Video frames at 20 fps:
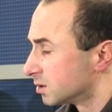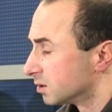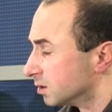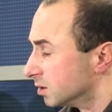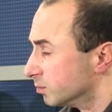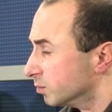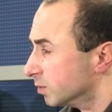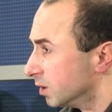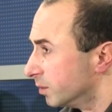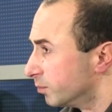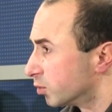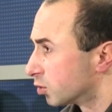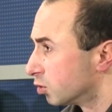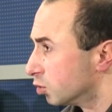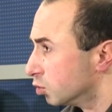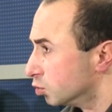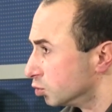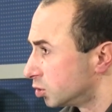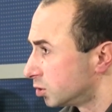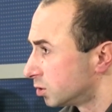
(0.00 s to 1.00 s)
reasonable
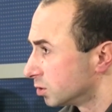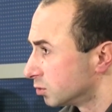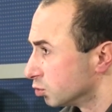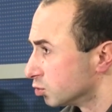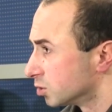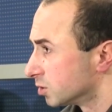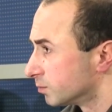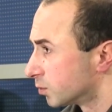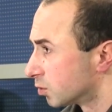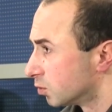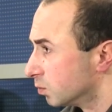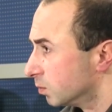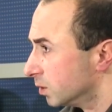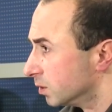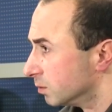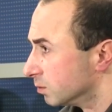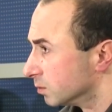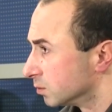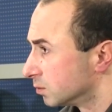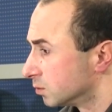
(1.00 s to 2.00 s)
approach to this
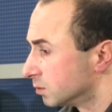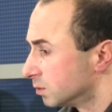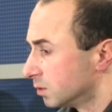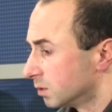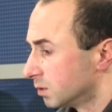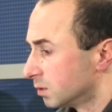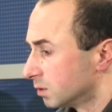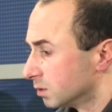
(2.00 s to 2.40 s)
problem.